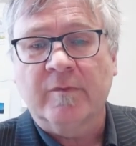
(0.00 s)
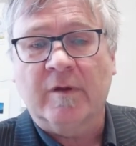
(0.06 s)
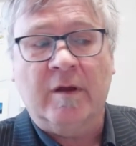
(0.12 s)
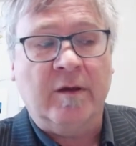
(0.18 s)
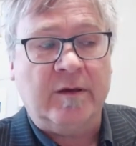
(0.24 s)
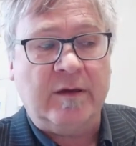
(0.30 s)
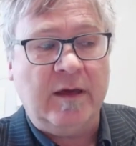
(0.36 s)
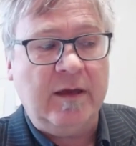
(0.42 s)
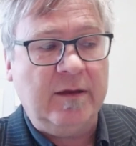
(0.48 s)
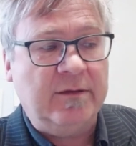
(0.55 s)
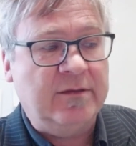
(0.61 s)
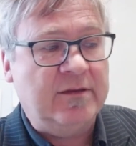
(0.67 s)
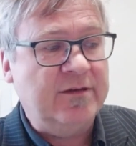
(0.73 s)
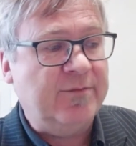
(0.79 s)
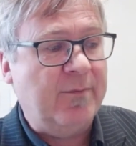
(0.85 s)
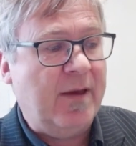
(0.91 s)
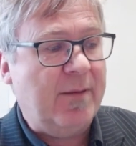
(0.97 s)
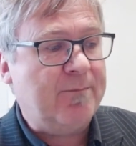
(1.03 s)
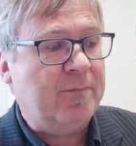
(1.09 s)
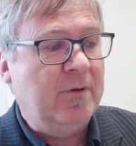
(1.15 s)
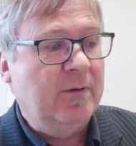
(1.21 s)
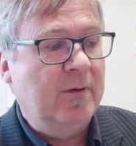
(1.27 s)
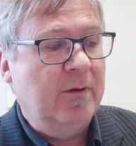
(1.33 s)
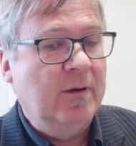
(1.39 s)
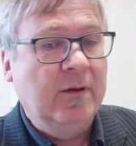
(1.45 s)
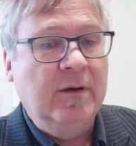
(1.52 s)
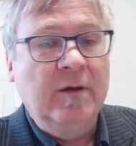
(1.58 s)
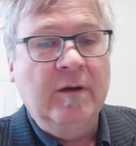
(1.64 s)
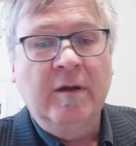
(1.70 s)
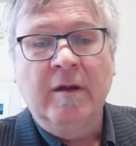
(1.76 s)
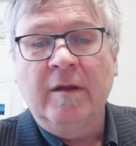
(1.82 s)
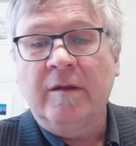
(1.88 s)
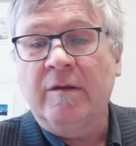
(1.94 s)
Okay, in this map,
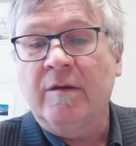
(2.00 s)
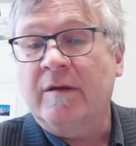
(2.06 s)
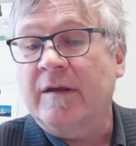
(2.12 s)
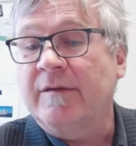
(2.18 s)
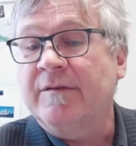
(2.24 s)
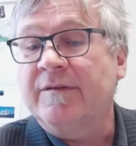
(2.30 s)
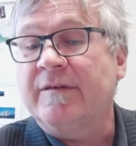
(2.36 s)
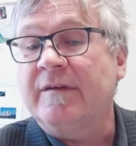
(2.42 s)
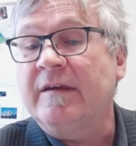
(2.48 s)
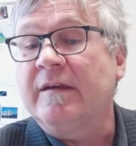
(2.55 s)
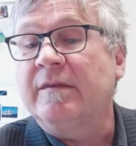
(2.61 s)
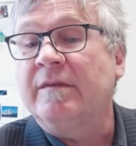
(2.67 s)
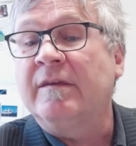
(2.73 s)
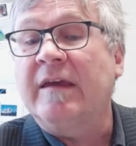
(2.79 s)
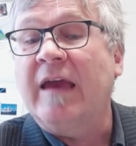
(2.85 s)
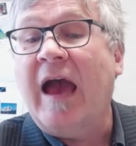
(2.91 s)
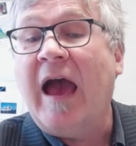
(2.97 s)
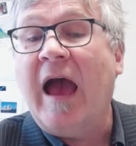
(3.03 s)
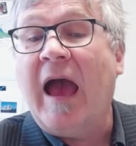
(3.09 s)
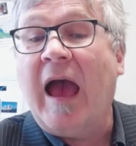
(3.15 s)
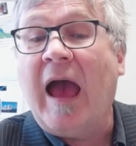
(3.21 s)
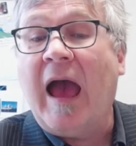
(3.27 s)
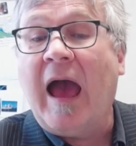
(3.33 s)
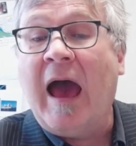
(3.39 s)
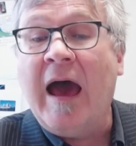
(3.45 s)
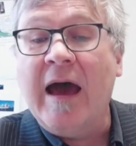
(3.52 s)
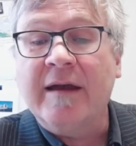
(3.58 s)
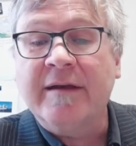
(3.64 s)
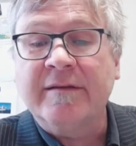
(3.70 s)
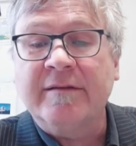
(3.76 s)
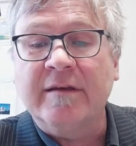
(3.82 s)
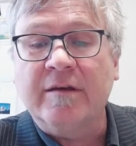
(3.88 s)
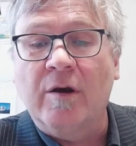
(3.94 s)
you can see the
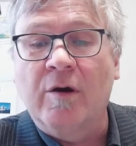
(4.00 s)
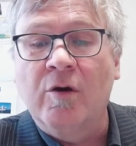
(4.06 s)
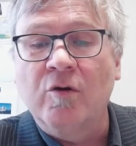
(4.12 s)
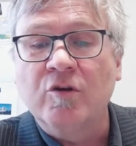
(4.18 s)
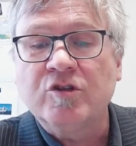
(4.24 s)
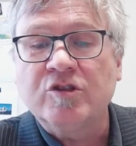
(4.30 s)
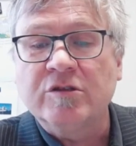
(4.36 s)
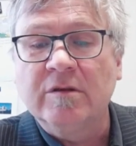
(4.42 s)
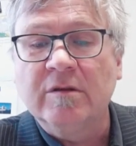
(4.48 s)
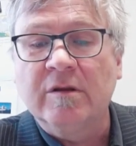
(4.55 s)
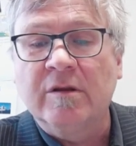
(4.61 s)
Arctic Ocean.